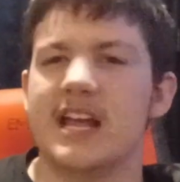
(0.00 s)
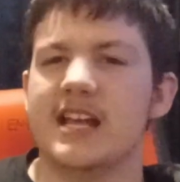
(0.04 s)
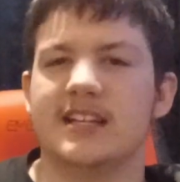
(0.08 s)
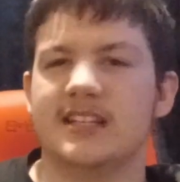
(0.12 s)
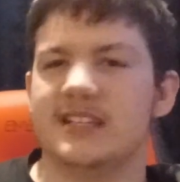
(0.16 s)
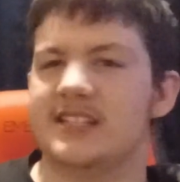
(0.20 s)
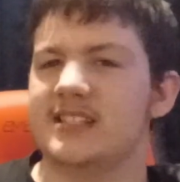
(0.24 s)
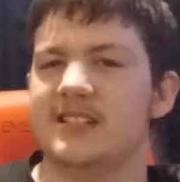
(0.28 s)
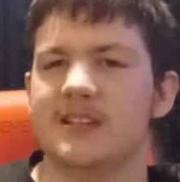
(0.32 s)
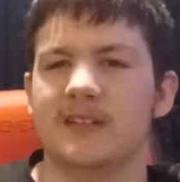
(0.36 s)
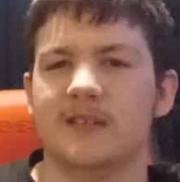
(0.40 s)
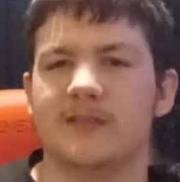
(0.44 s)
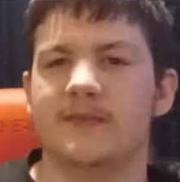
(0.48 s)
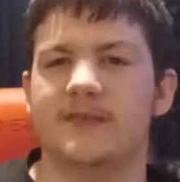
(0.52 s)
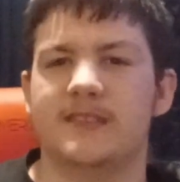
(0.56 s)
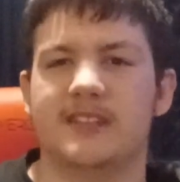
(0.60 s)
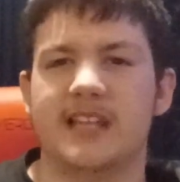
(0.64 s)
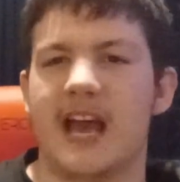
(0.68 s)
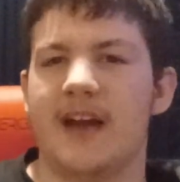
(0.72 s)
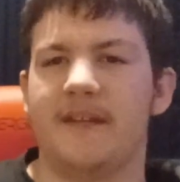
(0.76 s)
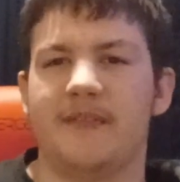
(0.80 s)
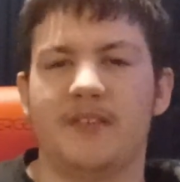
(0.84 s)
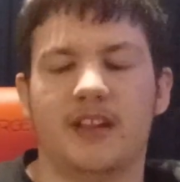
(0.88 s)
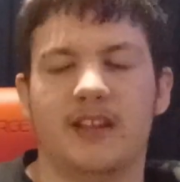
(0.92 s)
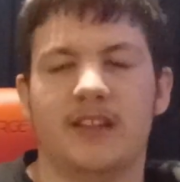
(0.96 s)
it's still
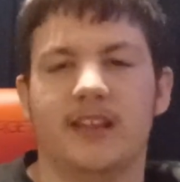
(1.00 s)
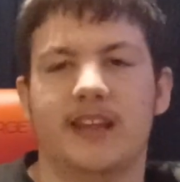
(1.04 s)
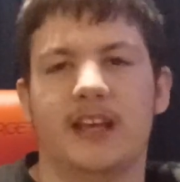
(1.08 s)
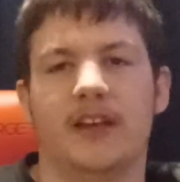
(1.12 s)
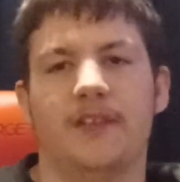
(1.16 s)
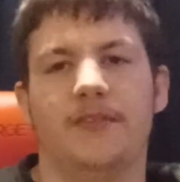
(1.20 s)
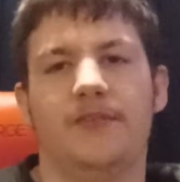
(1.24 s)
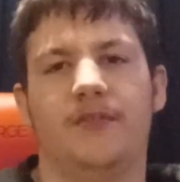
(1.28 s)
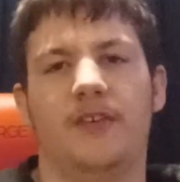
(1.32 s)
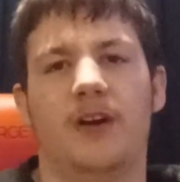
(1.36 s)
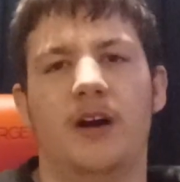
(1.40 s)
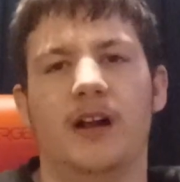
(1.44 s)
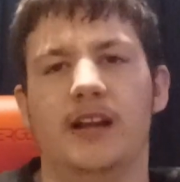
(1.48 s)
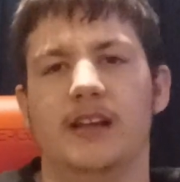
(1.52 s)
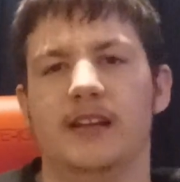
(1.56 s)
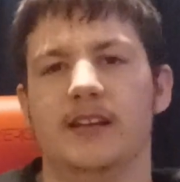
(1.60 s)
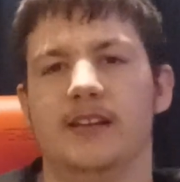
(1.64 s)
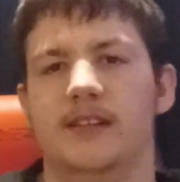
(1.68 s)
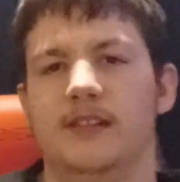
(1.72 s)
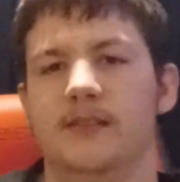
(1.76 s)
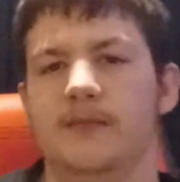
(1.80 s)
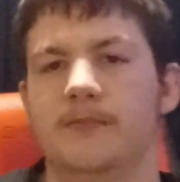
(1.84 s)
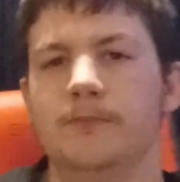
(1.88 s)
definitely a fun